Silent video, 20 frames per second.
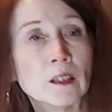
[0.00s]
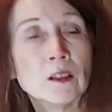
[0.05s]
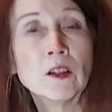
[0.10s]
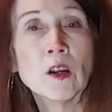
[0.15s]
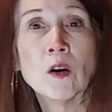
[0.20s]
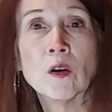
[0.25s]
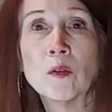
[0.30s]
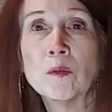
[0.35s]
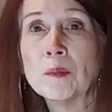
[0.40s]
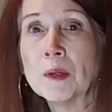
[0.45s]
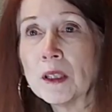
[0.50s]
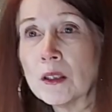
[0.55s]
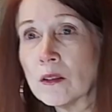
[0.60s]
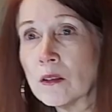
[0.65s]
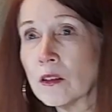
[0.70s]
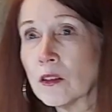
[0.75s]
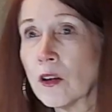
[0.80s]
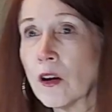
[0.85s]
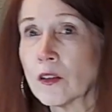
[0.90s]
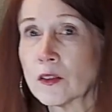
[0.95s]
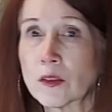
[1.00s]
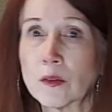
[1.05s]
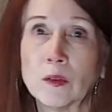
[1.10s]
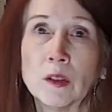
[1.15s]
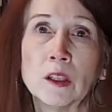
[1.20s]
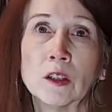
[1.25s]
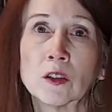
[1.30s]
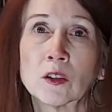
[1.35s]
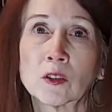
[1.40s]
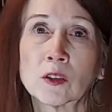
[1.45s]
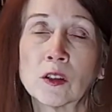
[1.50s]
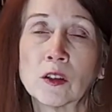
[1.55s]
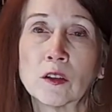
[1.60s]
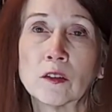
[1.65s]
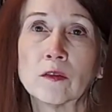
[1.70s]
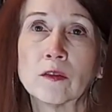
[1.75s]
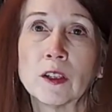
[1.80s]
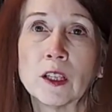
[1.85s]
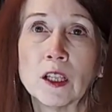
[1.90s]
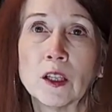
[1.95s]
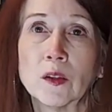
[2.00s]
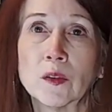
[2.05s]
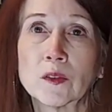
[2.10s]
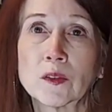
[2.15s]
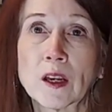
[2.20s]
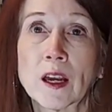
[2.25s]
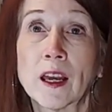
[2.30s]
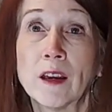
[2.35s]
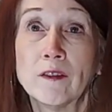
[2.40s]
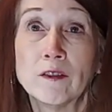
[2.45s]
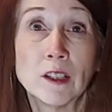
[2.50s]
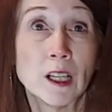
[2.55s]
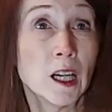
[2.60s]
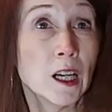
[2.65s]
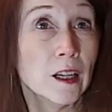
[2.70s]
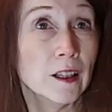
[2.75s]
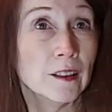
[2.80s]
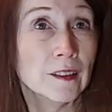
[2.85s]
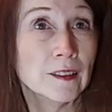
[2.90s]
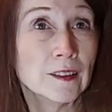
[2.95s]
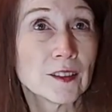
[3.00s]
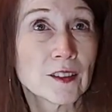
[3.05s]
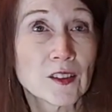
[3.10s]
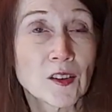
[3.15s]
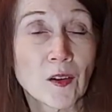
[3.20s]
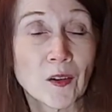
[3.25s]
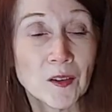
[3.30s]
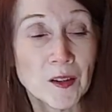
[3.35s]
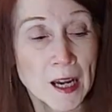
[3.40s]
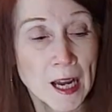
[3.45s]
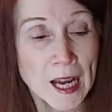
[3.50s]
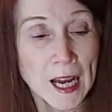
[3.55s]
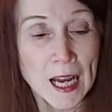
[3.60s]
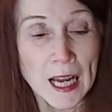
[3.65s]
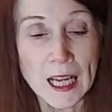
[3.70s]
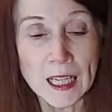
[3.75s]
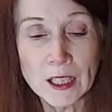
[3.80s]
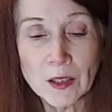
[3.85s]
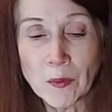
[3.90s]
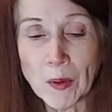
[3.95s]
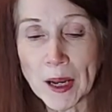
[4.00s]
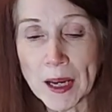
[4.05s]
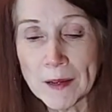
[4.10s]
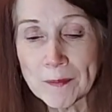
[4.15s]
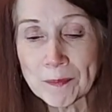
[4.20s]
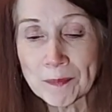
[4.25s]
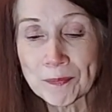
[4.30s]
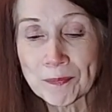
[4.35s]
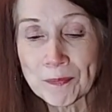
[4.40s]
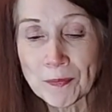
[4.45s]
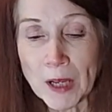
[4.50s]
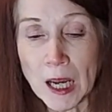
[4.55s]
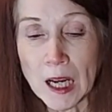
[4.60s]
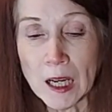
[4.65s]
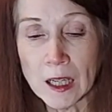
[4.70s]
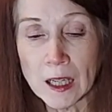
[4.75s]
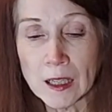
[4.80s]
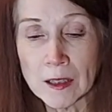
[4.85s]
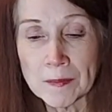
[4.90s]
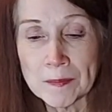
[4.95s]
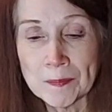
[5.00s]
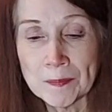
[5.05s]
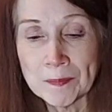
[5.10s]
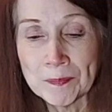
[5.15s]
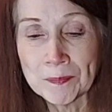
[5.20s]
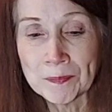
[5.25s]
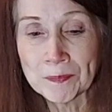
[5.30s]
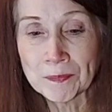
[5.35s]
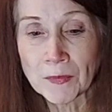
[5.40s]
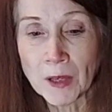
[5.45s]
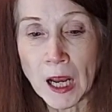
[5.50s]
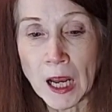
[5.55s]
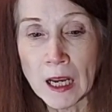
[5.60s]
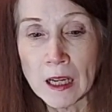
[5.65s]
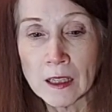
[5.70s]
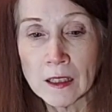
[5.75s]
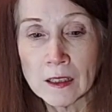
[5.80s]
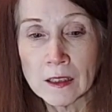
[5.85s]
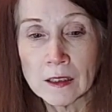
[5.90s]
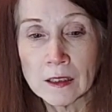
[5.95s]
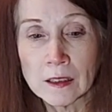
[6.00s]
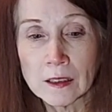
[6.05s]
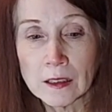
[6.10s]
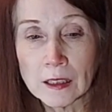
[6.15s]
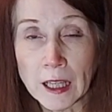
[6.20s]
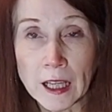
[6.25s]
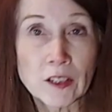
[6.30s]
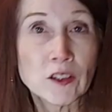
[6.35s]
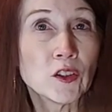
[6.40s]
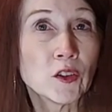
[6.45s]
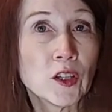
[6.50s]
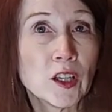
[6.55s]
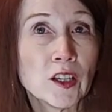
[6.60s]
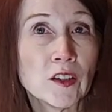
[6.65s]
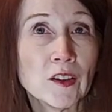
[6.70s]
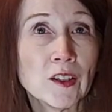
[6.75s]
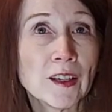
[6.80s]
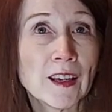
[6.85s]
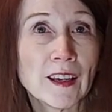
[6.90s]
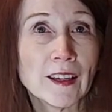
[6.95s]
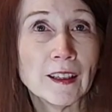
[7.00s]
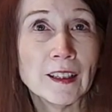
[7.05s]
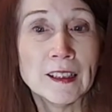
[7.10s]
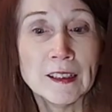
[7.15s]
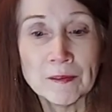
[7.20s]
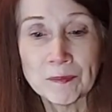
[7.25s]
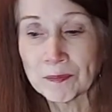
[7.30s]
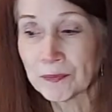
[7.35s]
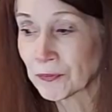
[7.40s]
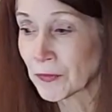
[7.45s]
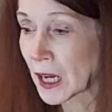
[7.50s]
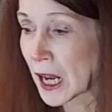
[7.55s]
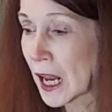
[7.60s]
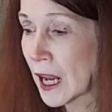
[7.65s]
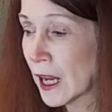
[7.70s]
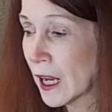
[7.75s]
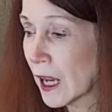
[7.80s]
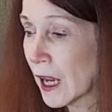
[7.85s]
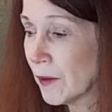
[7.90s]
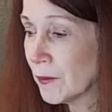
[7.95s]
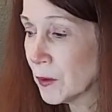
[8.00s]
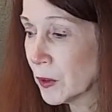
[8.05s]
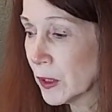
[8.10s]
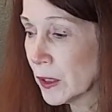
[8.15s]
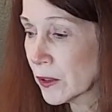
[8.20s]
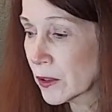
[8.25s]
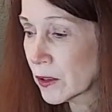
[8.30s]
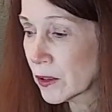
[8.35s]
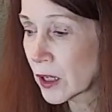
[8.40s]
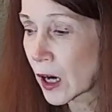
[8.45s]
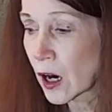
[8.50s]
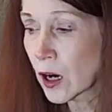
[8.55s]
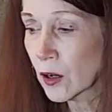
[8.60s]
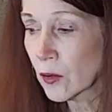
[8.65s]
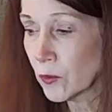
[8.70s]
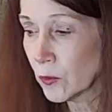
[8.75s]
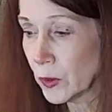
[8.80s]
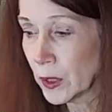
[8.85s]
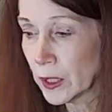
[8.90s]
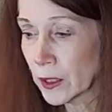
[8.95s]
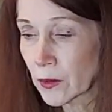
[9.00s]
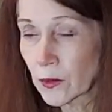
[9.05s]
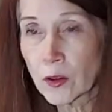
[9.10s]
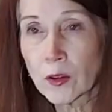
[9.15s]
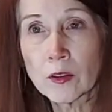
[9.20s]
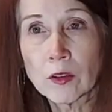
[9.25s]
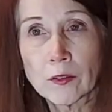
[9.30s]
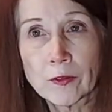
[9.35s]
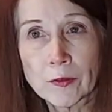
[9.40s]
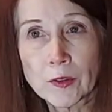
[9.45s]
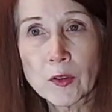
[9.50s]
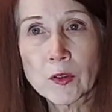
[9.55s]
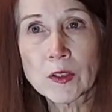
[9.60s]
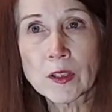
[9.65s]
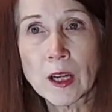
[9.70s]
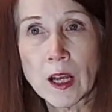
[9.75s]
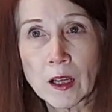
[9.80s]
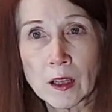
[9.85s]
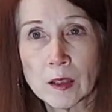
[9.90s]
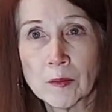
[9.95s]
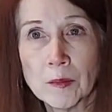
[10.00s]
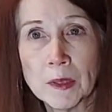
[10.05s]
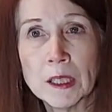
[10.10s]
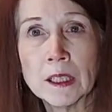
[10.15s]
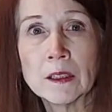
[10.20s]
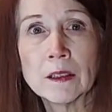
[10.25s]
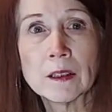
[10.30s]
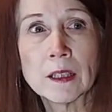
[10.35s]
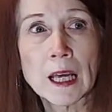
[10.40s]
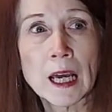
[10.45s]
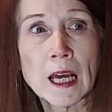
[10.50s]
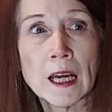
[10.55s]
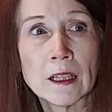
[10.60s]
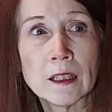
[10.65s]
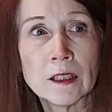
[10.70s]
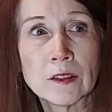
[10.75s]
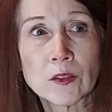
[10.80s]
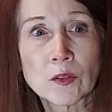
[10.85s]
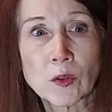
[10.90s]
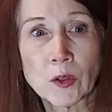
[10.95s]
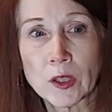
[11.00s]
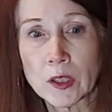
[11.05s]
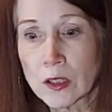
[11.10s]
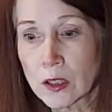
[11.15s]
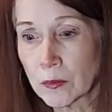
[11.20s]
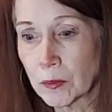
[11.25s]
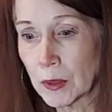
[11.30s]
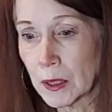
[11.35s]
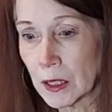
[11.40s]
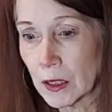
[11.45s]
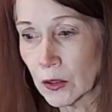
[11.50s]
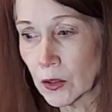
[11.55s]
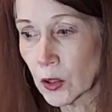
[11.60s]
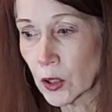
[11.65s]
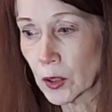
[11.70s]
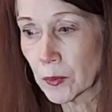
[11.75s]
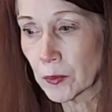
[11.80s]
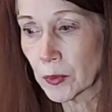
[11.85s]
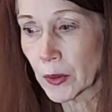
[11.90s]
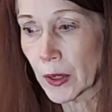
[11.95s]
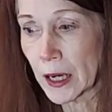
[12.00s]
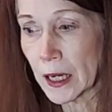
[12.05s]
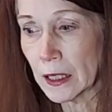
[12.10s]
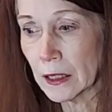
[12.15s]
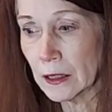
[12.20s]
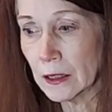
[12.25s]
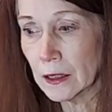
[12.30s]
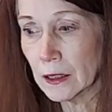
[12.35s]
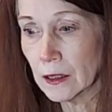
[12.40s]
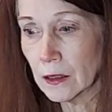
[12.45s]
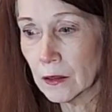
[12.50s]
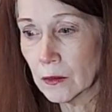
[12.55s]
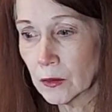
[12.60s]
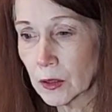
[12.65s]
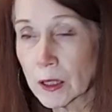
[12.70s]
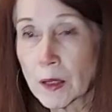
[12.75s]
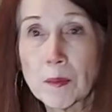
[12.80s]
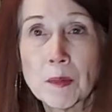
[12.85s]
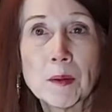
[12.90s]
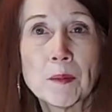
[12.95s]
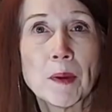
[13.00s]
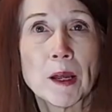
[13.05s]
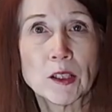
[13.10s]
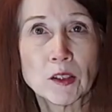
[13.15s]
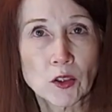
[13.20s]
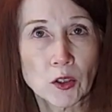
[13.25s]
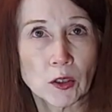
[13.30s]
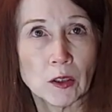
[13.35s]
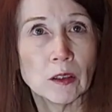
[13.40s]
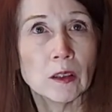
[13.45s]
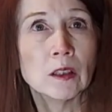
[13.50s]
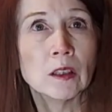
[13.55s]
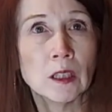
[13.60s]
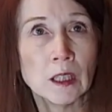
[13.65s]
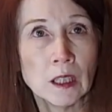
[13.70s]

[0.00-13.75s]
to know, but they're also in earlier videos I've done. So anyway, glad you're here again. I'm going to start with the first element that is going to be incorporated. Well, let me mention